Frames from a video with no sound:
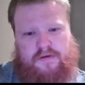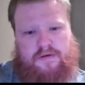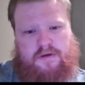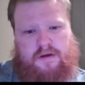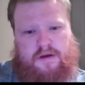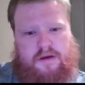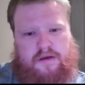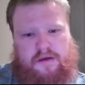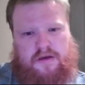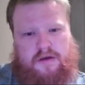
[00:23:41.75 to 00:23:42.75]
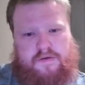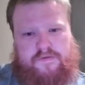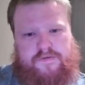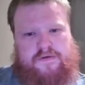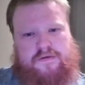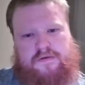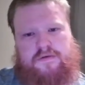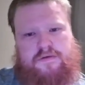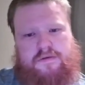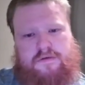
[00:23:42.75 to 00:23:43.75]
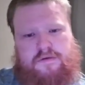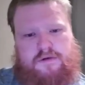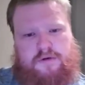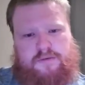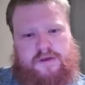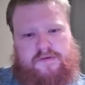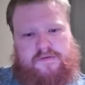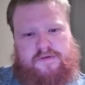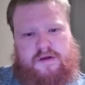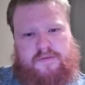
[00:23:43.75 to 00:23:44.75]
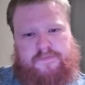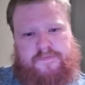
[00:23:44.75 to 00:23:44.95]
I have no plans of that.